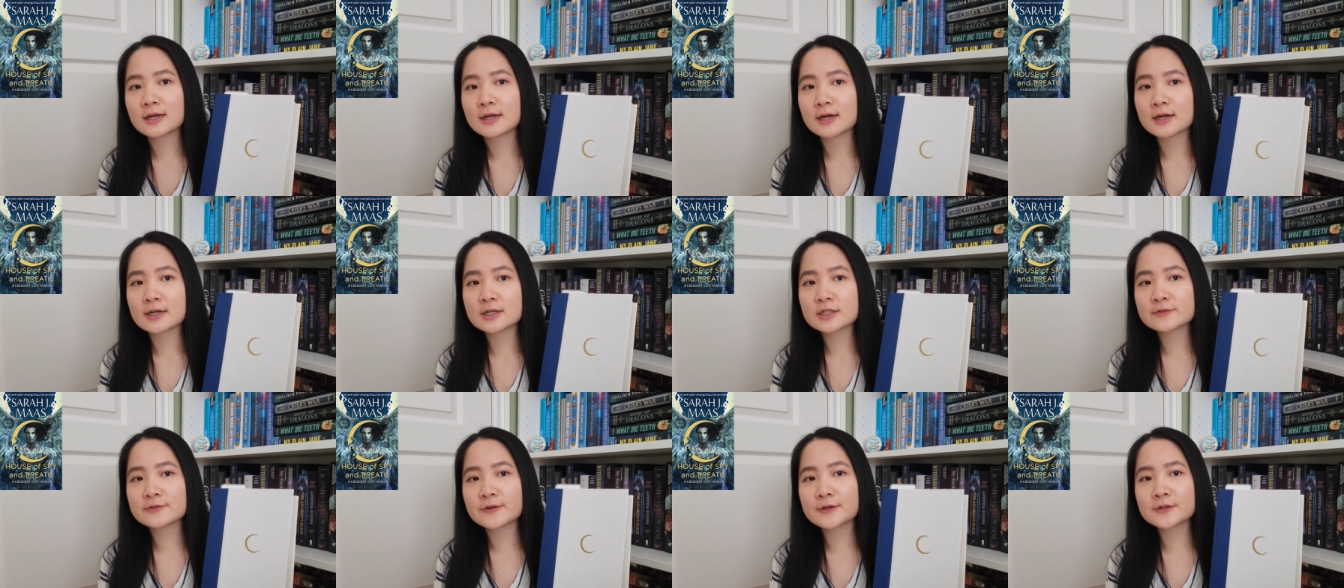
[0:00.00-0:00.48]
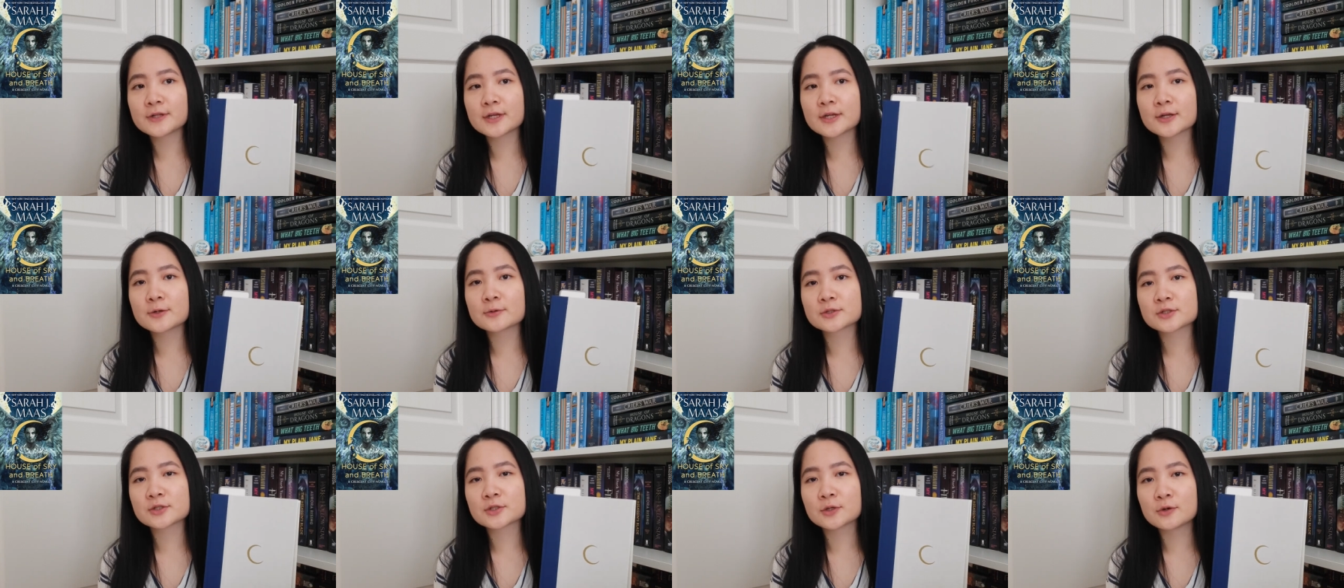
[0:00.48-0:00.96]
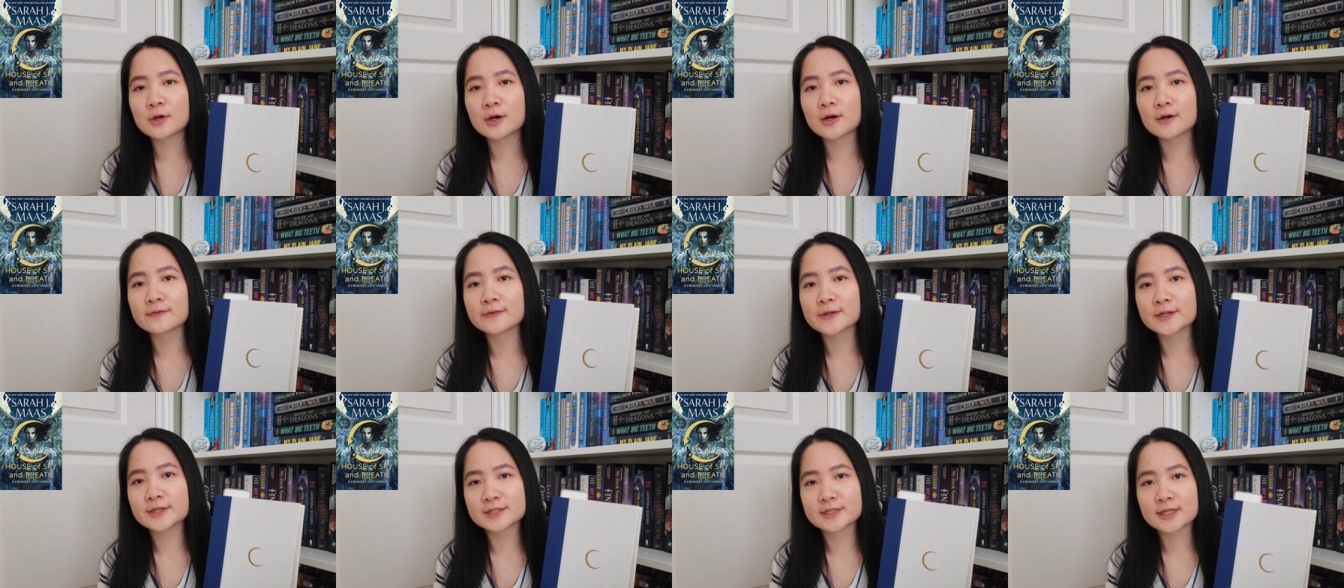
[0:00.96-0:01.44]
I just felt like it was so
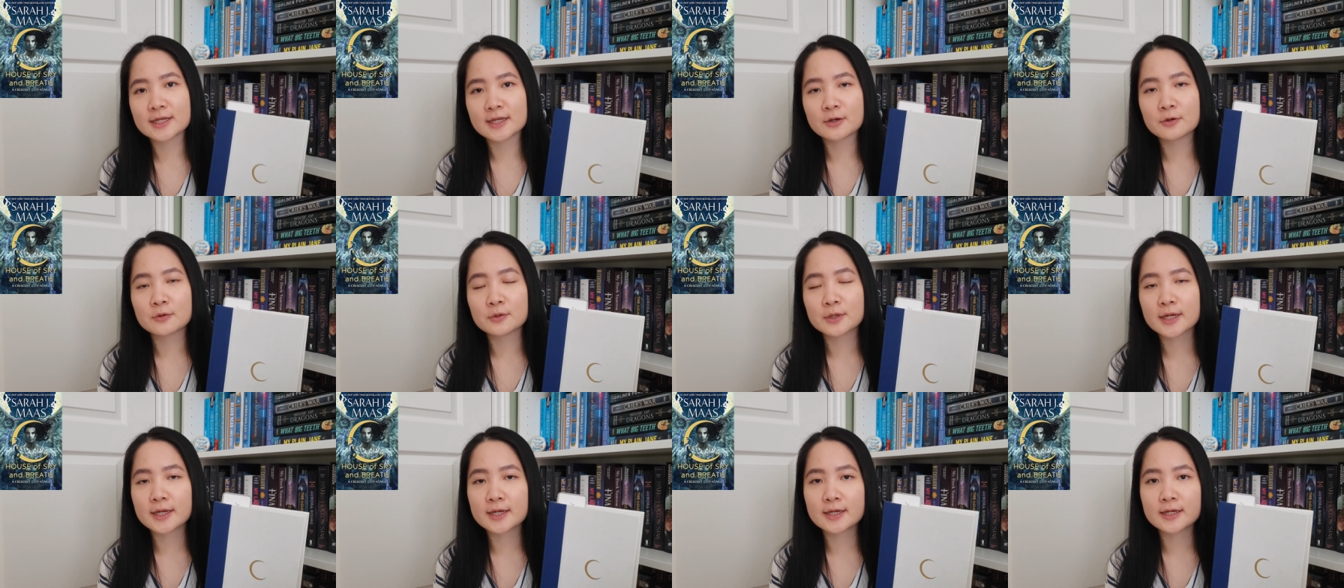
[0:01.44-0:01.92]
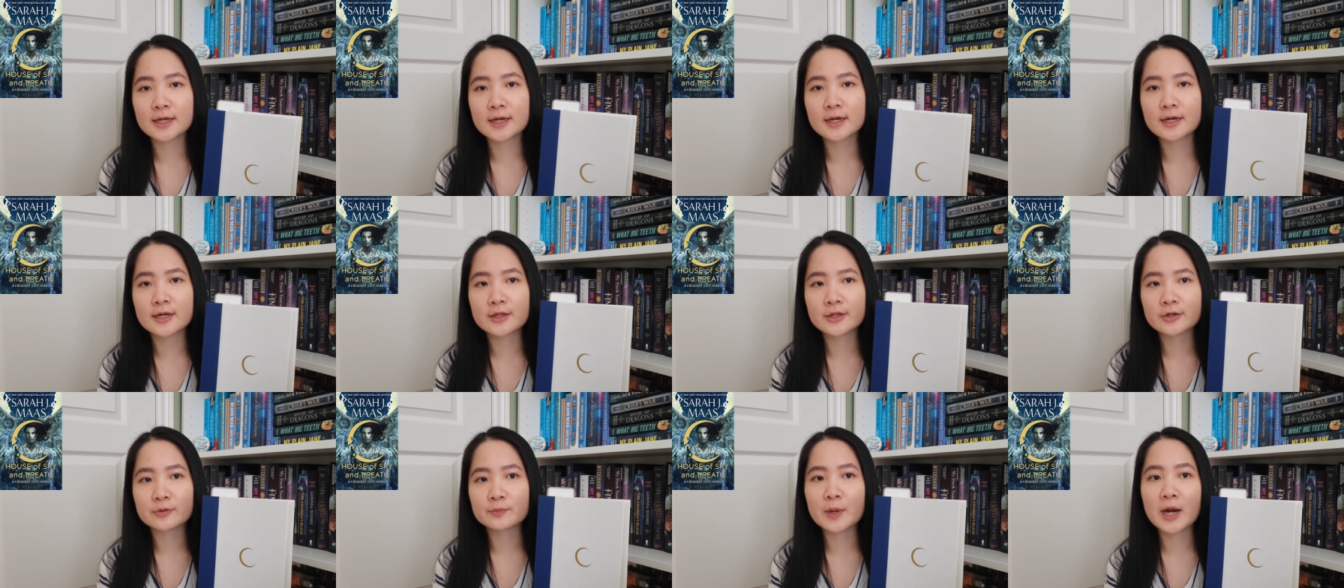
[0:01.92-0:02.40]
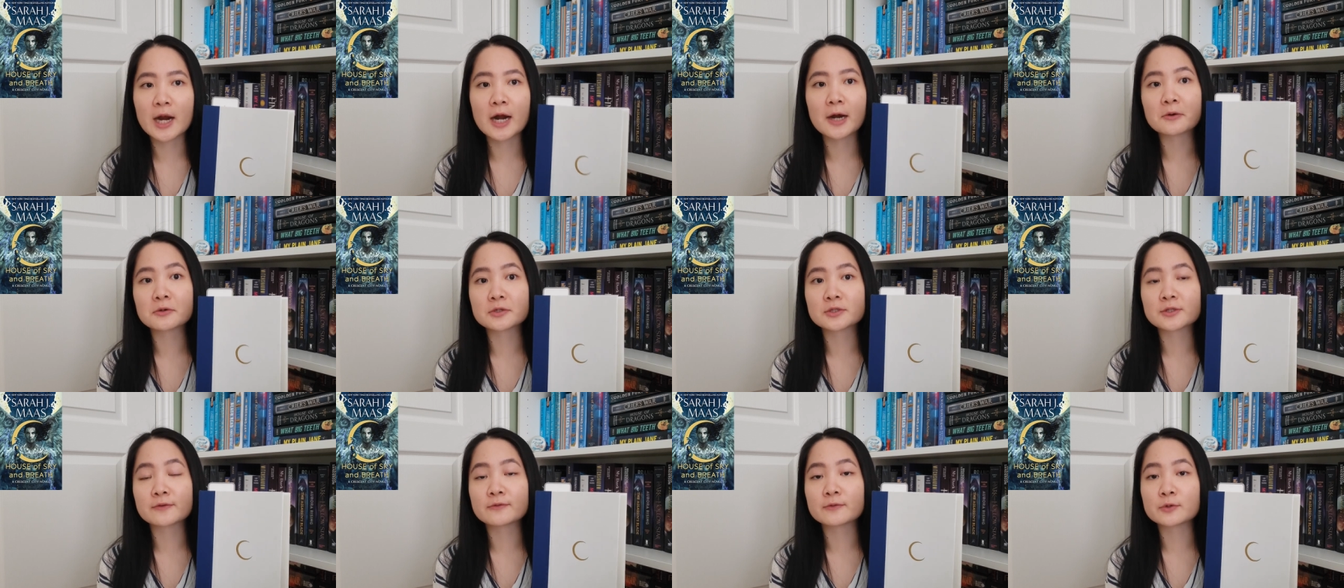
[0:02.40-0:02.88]
obvious, like, okay, yeah, their
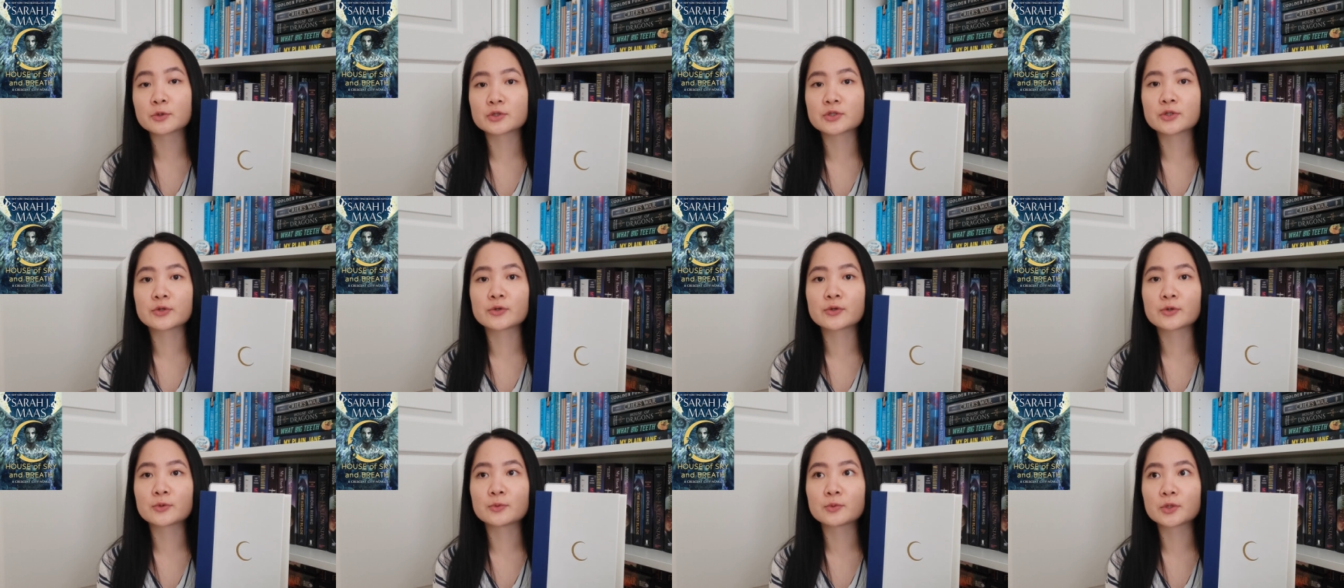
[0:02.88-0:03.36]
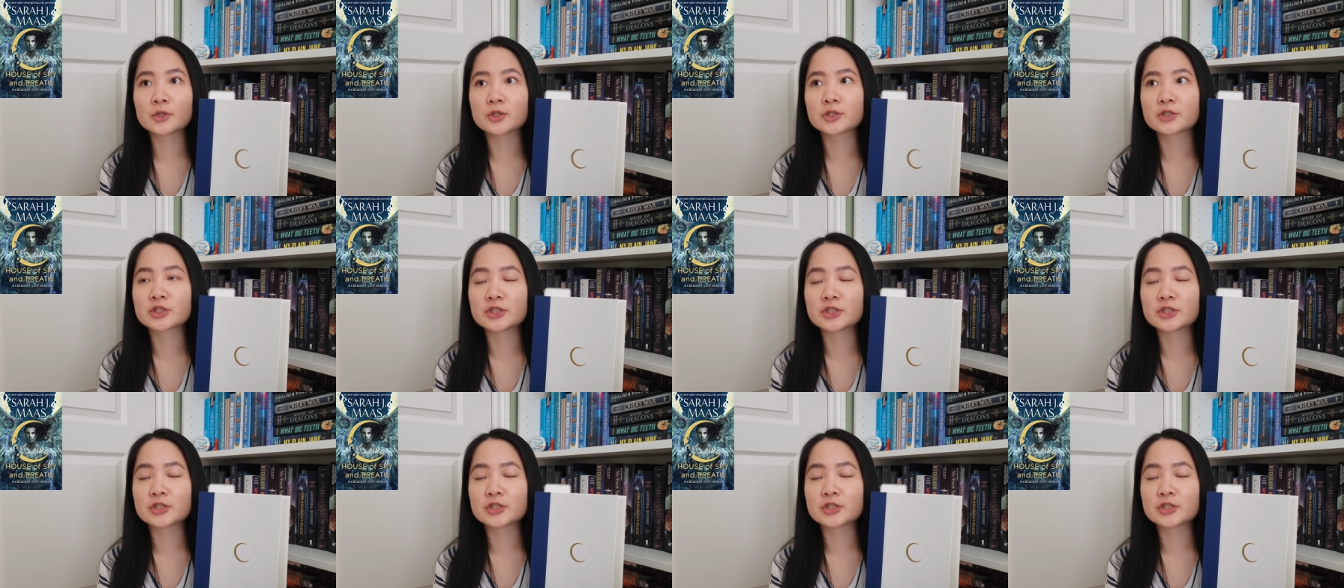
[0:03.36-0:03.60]
powers, of course, are gonna work.